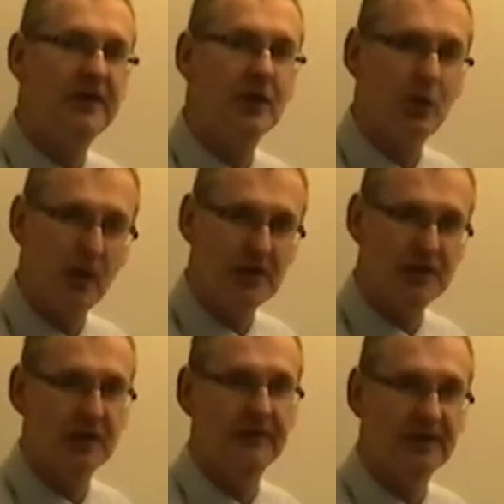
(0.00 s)
the
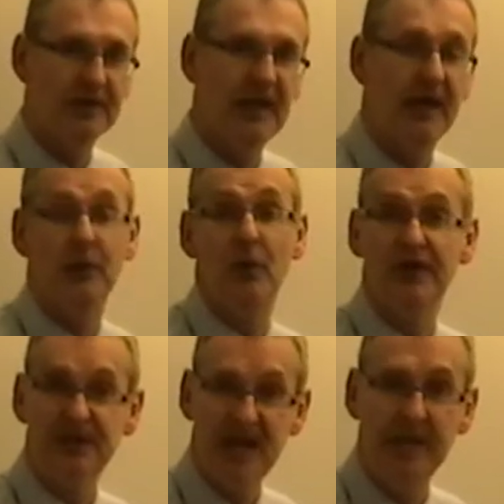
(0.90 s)
equation of the line, or
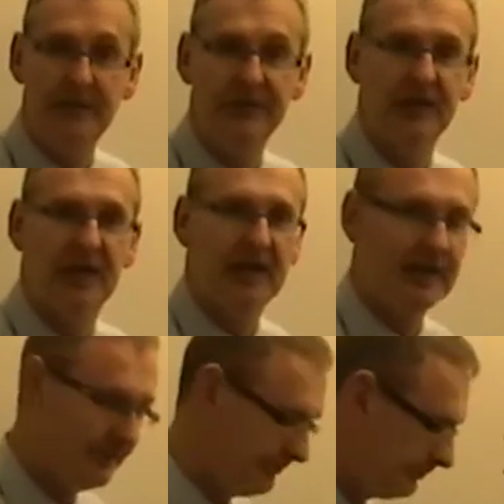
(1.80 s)
the name of the line.